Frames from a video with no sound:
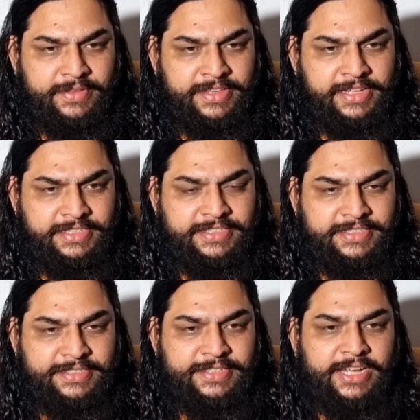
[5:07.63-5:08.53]

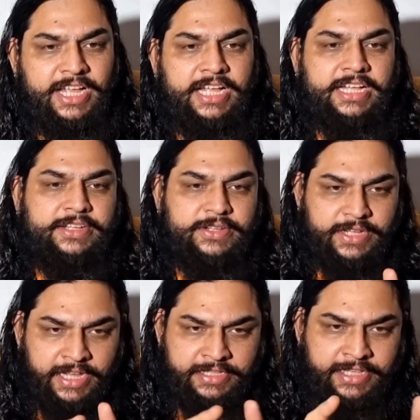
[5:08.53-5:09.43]
Yes,
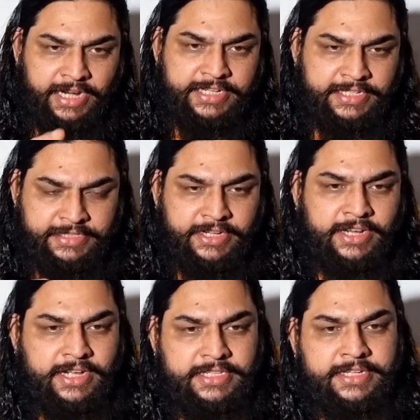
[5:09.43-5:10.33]
in that
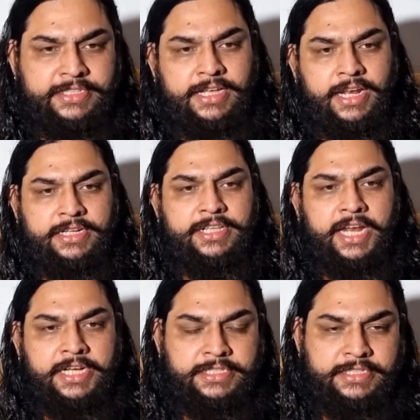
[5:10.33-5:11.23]
yantra, that is
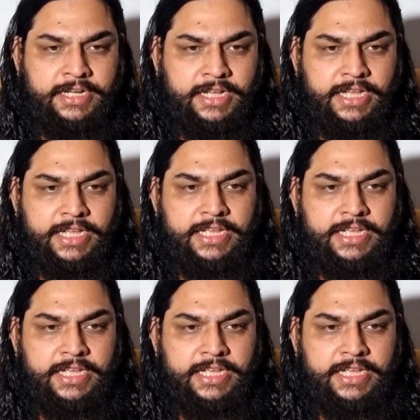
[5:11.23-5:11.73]
Kanakadara yantra,